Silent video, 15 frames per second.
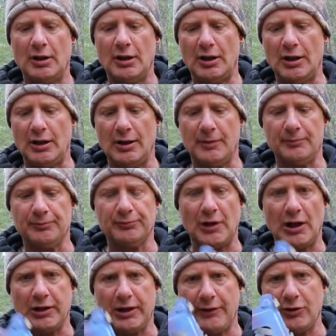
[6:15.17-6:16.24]
Um,
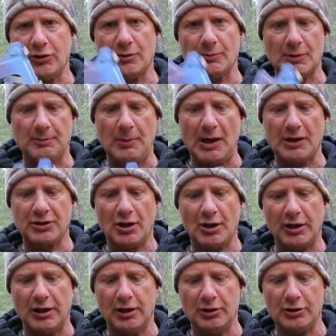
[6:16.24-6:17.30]
I'll give you some specs
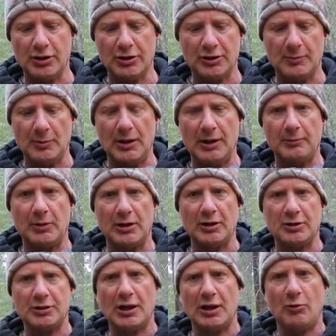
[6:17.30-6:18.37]
on it here in just a minute, but I
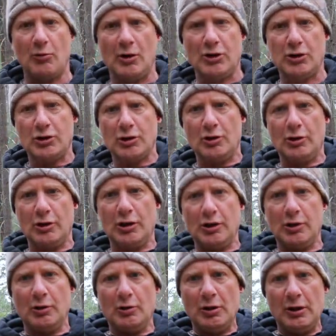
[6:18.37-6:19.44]
just kind of want to show
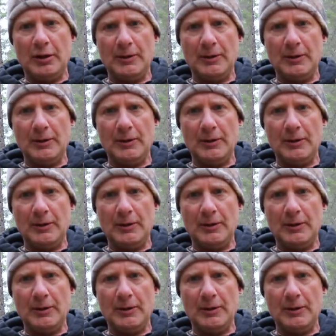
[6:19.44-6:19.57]
you